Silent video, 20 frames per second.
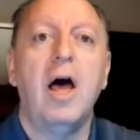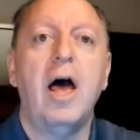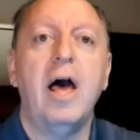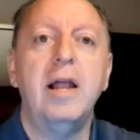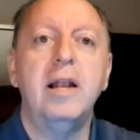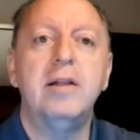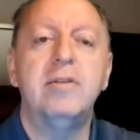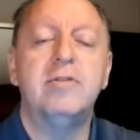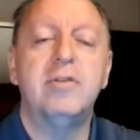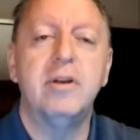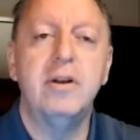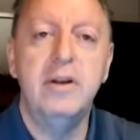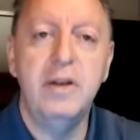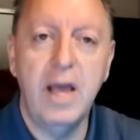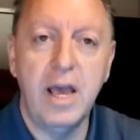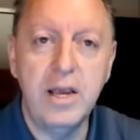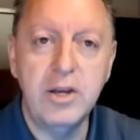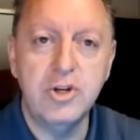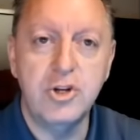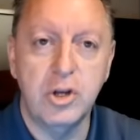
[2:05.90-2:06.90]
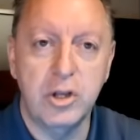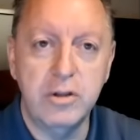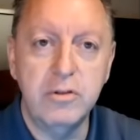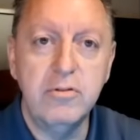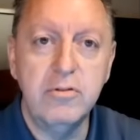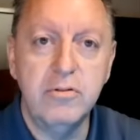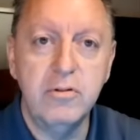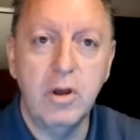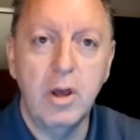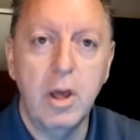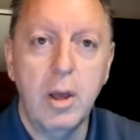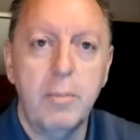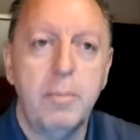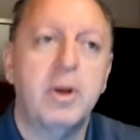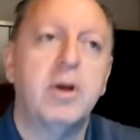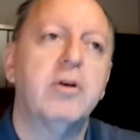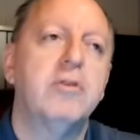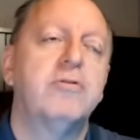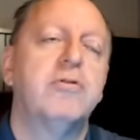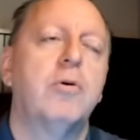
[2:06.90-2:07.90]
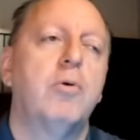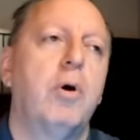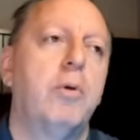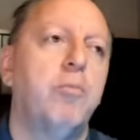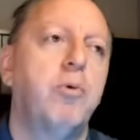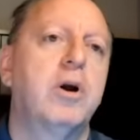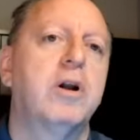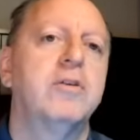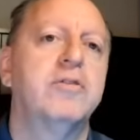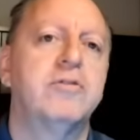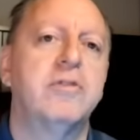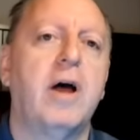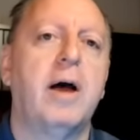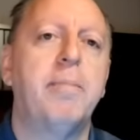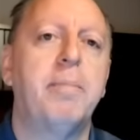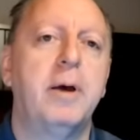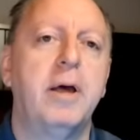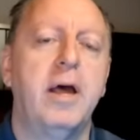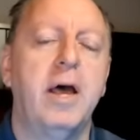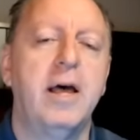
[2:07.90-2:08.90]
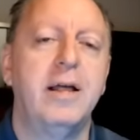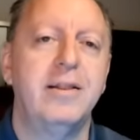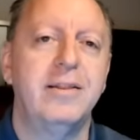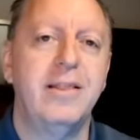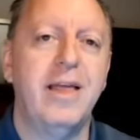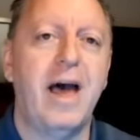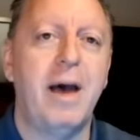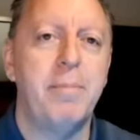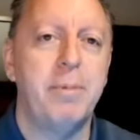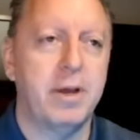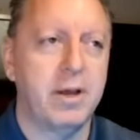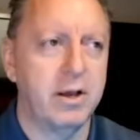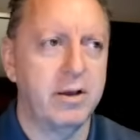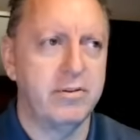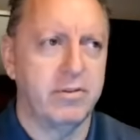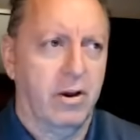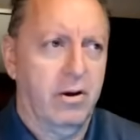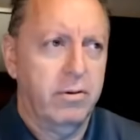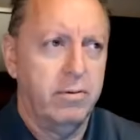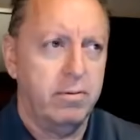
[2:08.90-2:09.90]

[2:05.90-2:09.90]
and into nations, because and we're going to stop at, at that because